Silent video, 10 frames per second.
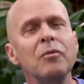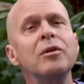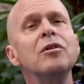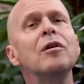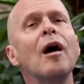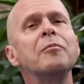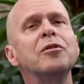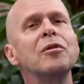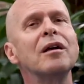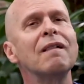when you come
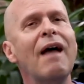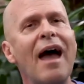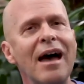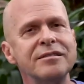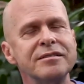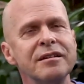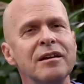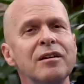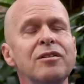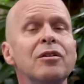to a class,
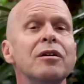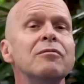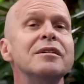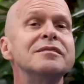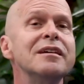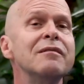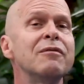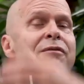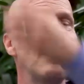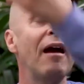you can
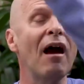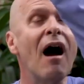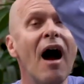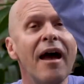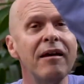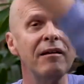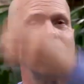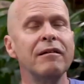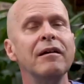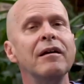receive a very high
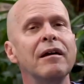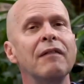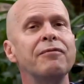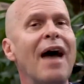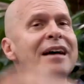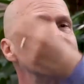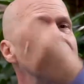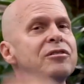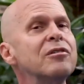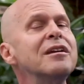
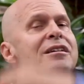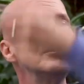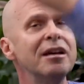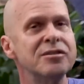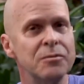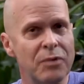facet or initiation,